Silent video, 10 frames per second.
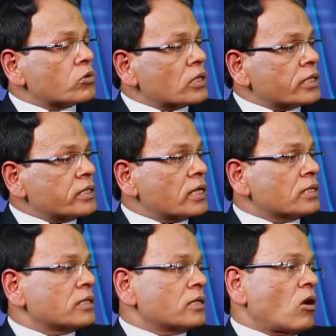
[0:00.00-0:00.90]
totally
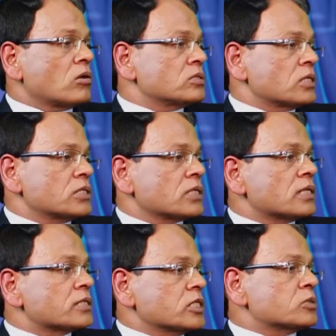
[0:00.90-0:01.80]
done the
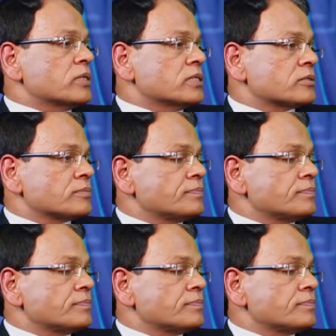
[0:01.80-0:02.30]
non-surgical treatments.